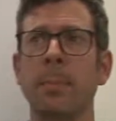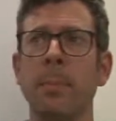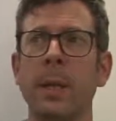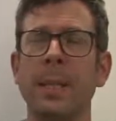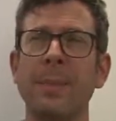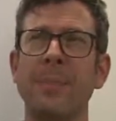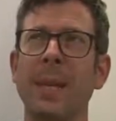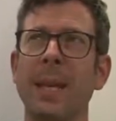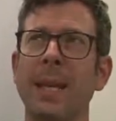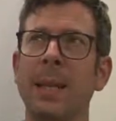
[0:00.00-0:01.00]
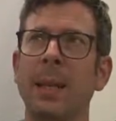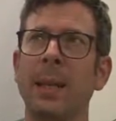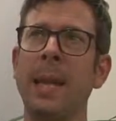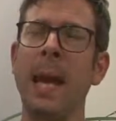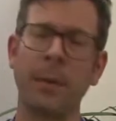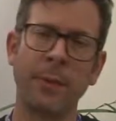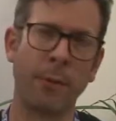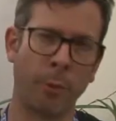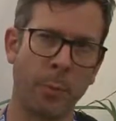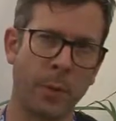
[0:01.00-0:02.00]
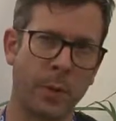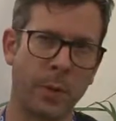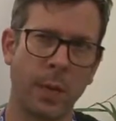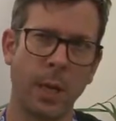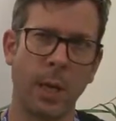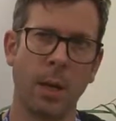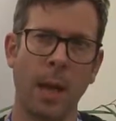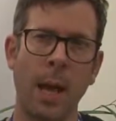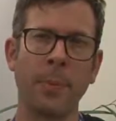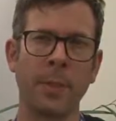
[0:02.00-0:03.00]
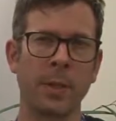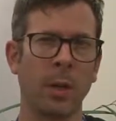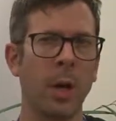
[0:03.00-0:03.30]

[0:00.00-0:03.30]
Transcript: But the end of development helps us a